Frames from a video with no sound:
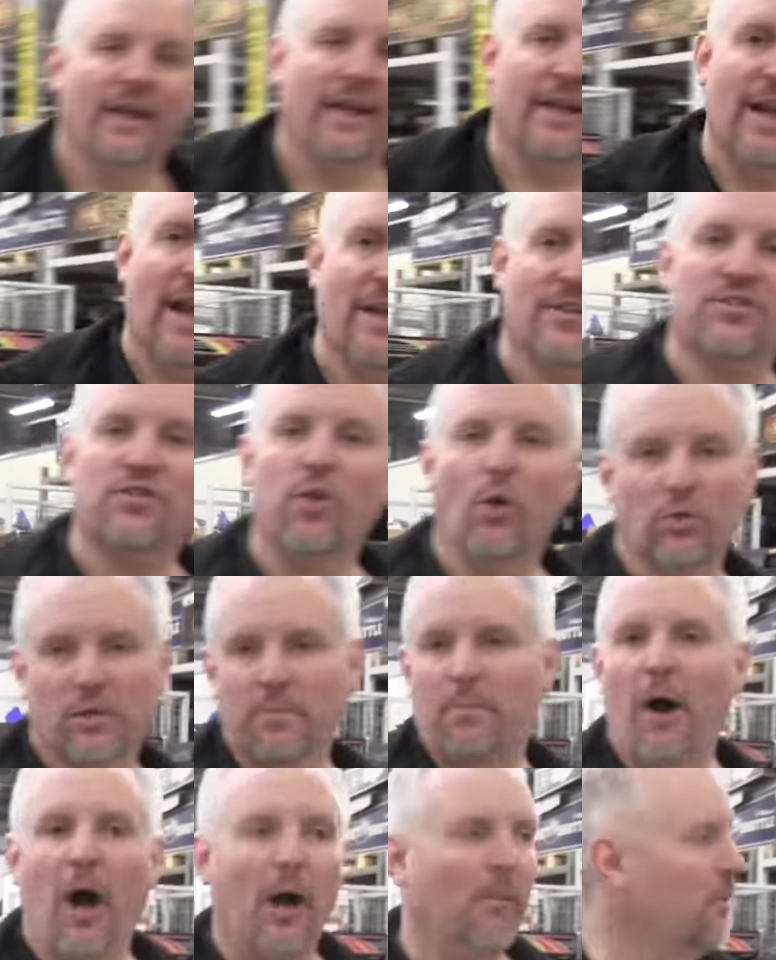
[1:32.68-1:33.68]
In our stock
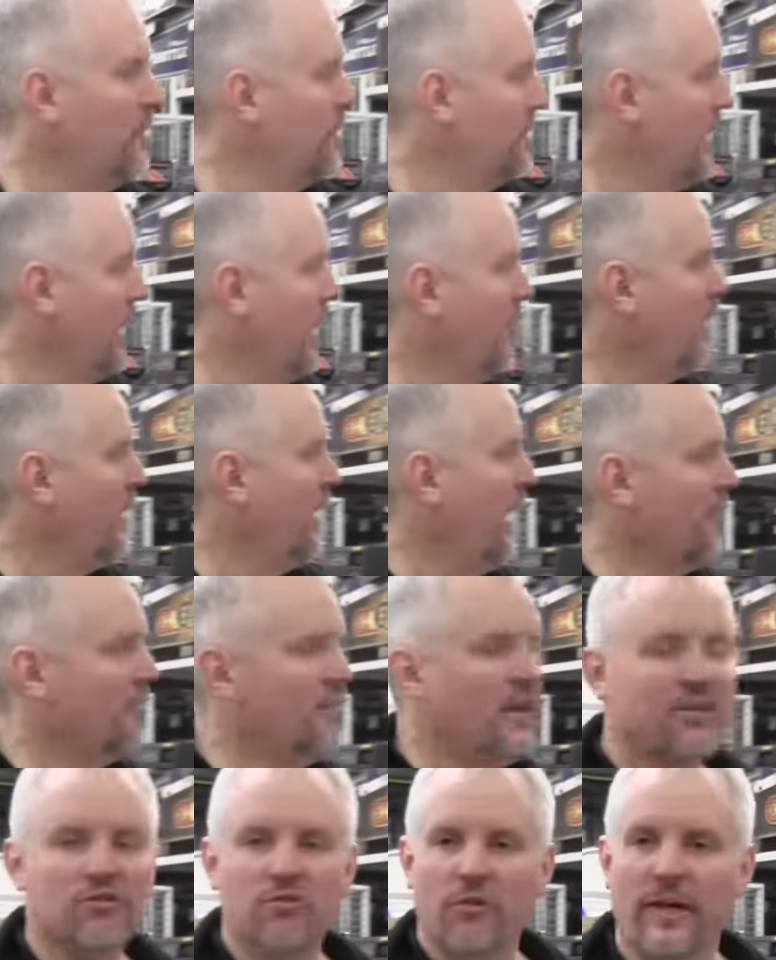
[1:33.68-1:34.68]
department here, we
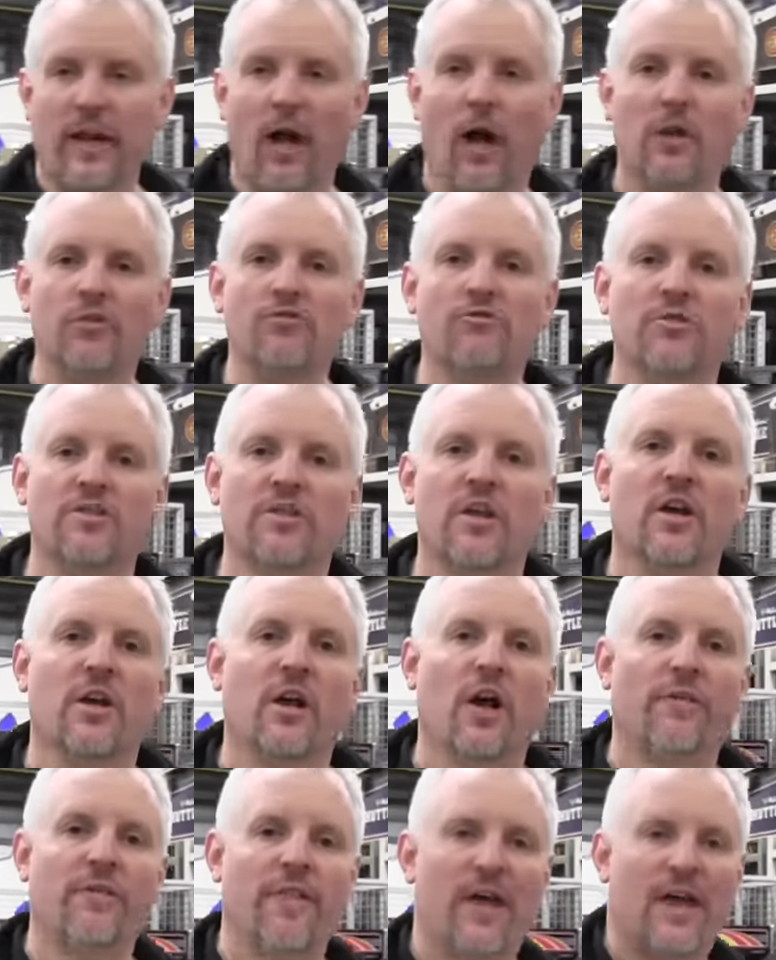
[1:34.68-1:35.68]
have literally hundreds
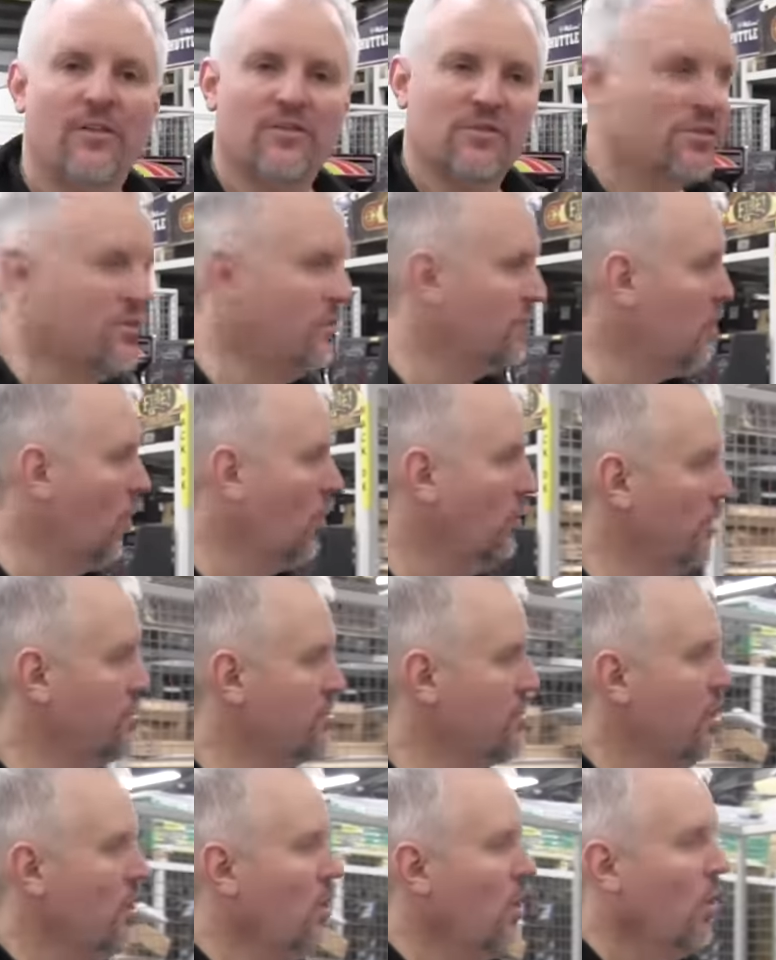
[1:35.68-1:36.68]
of thousands of
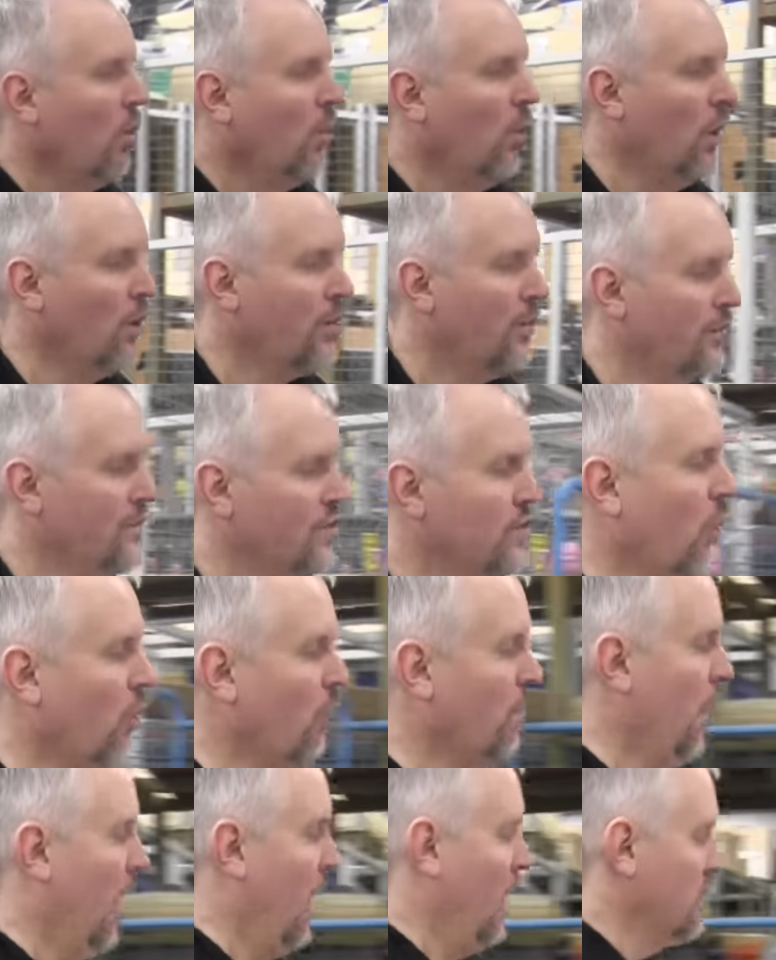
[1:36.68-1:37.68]
dollars worth of
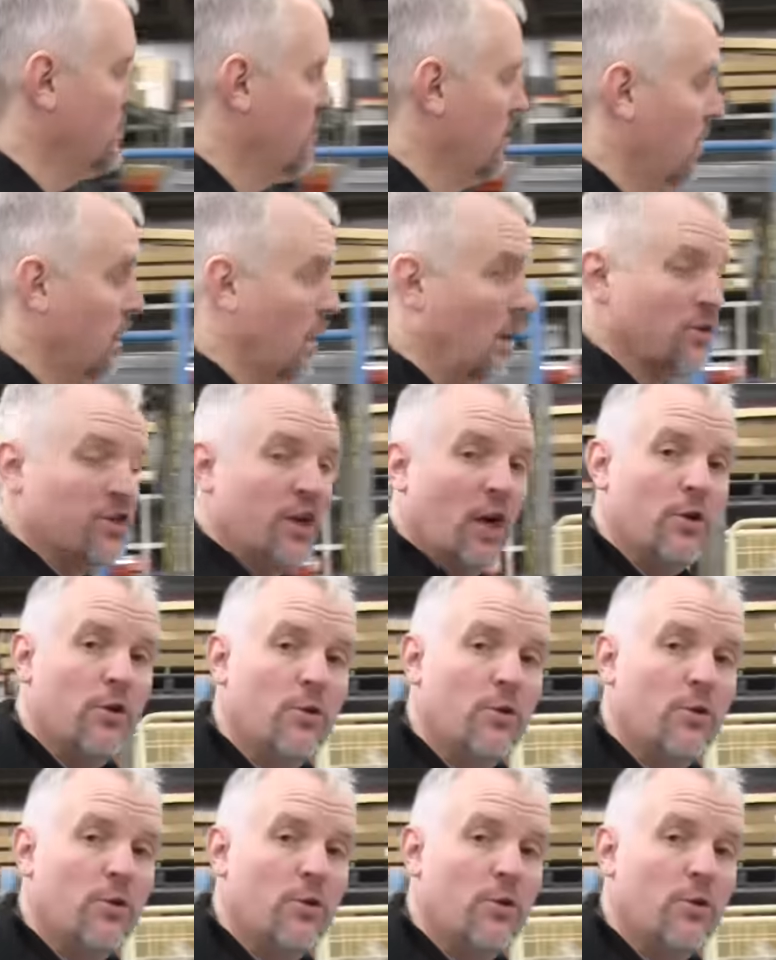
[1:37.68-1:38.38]
stock parts. And I'll show